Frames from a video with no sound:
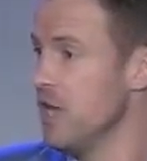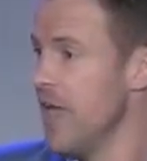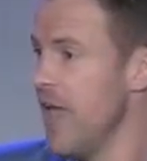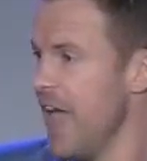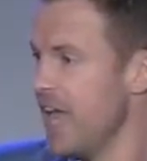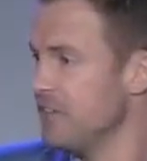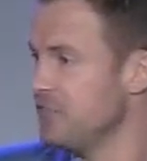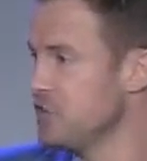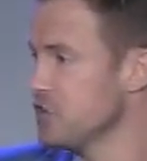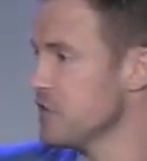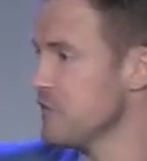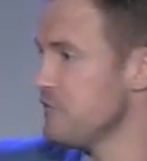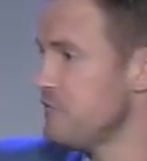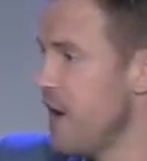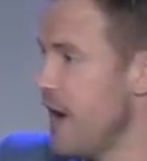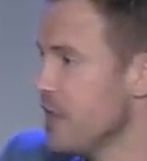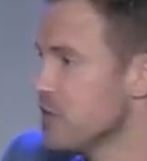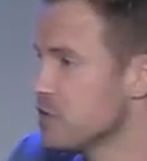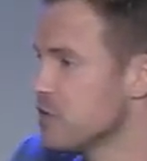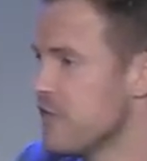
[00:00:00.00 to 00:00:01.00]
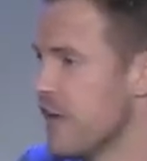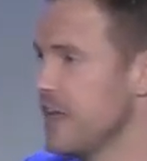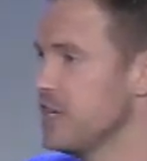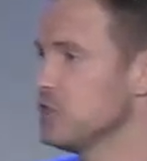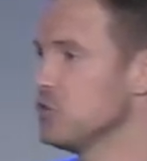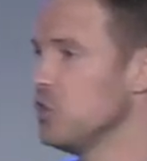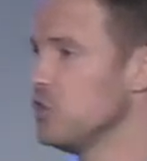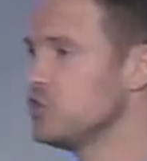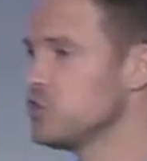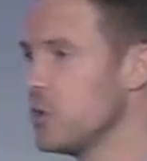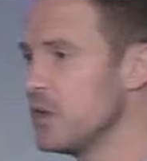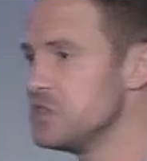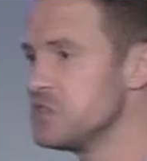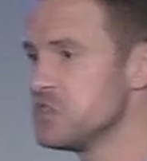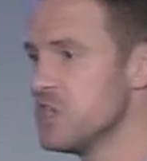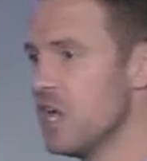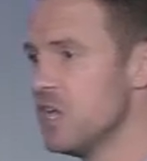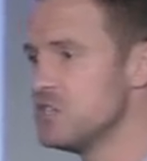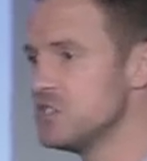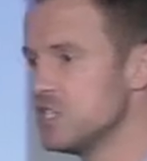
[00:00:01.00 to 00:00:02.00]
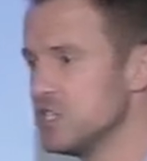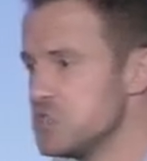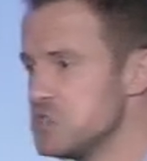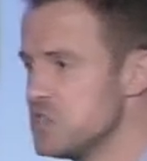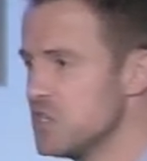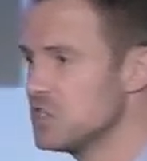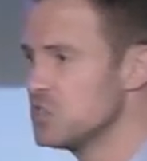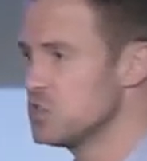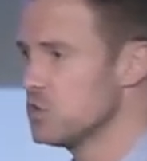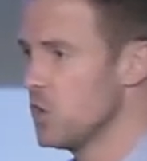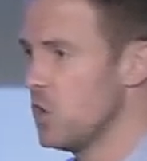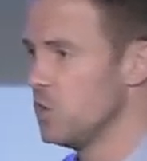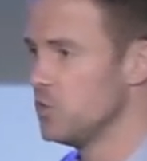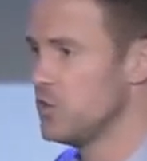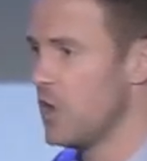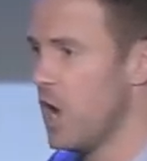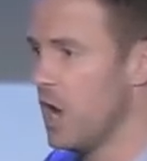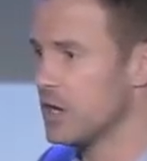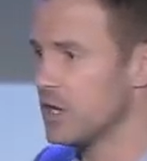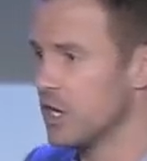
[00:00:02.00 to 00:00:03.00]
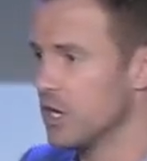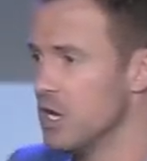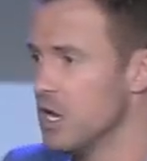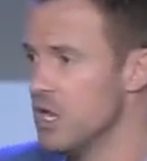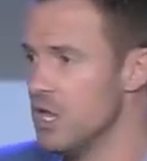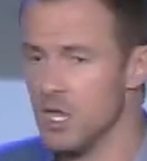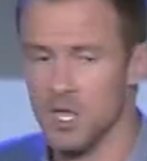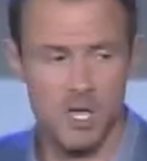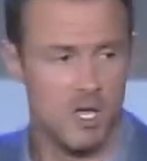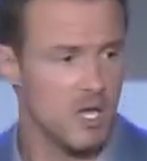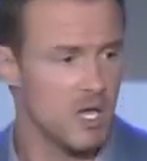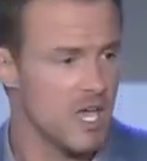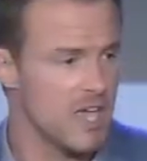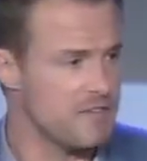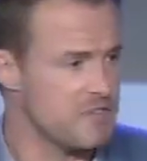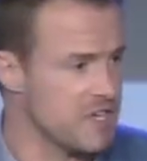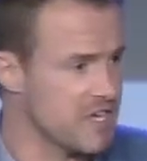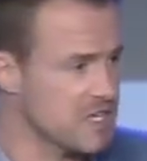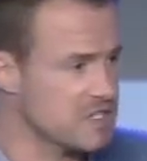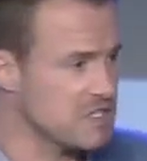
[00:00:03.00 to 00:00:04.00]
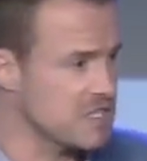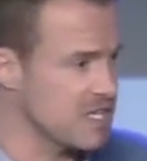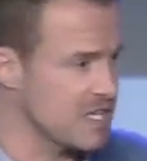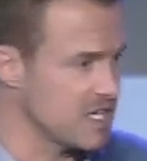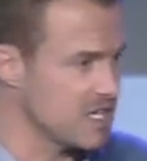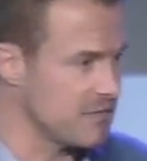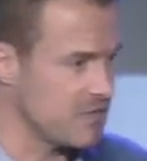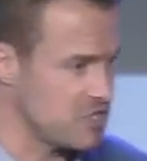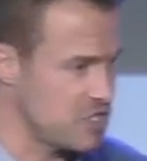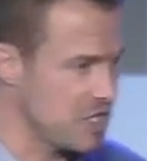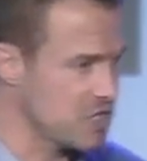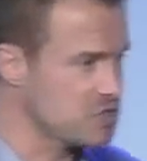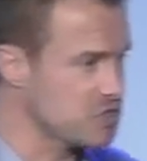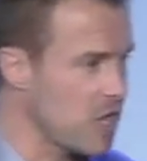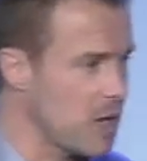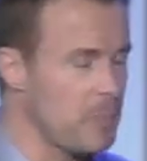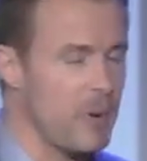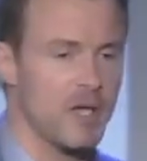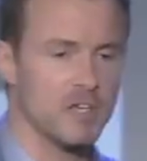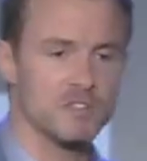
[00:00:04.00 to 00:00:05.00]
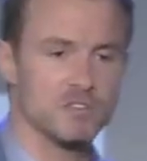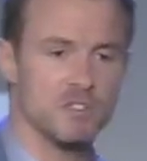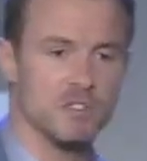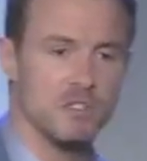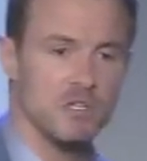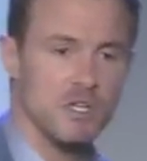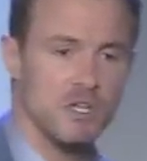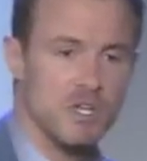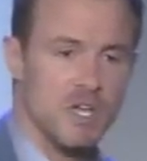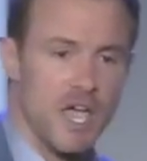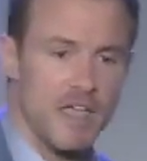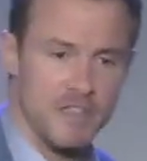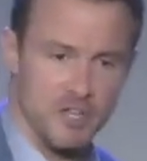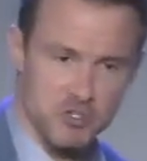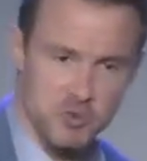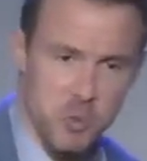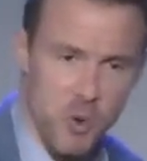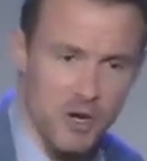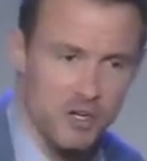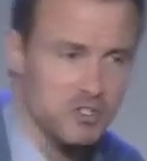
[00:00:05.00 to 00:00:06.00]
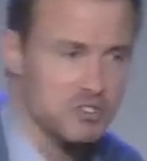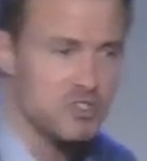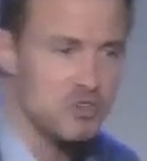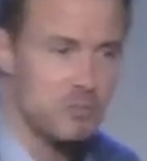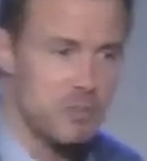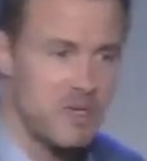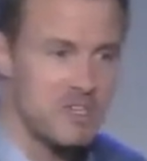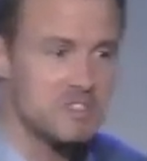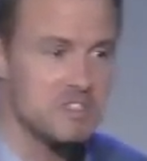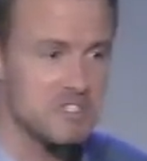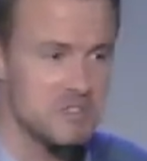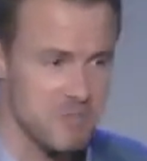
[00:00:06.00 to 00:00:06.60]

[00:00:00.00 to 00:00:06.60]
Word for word: And if you're the father of 8-year-old twin sons and a 6-year-old daughter, if you get to the end of a jigsaw puzzle and there's 1 or 2 pieces